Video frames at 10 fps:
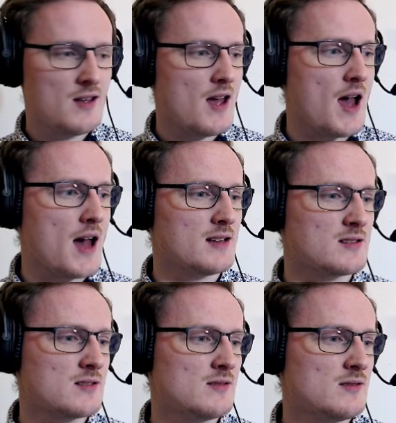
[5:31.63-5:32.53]

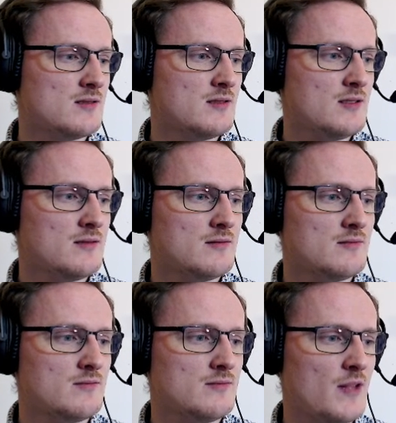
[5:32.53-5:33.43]
And
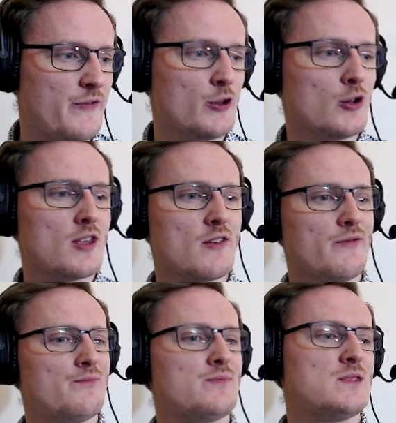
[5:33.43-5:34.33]
if you look at the
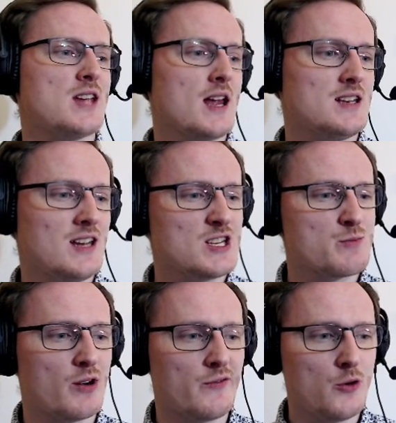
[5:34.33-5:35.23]
10 days
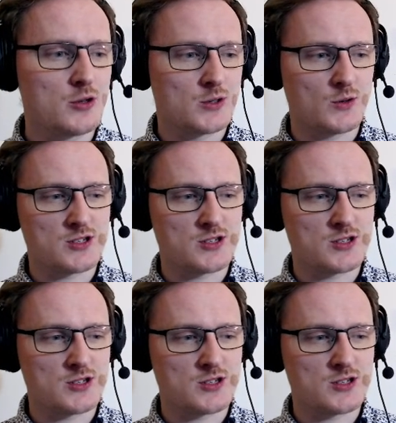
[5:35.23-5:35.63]
per photo,